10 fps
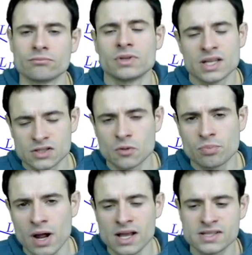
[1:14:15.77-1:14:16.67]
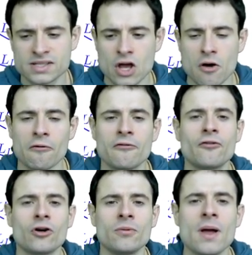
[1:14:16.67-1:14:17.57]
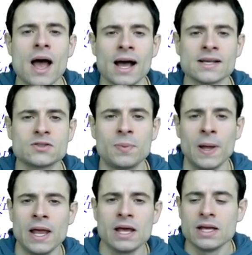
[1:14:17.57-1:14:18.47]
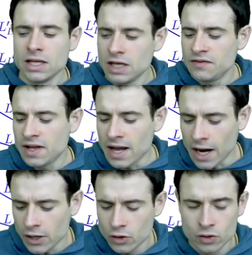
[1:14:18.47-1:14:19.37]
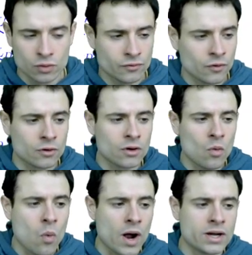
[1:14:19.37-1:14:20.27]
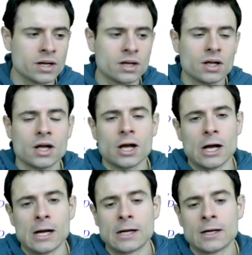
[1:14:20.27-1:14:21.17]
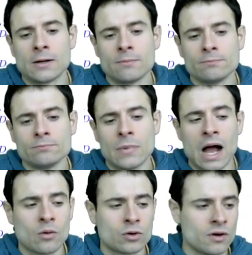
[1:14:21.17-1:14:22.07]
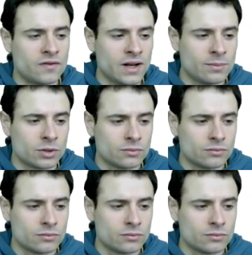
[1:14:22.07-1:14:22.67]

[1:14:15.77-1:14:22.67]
This is the price a firm has to pay if they hire you for one um, hour of labor.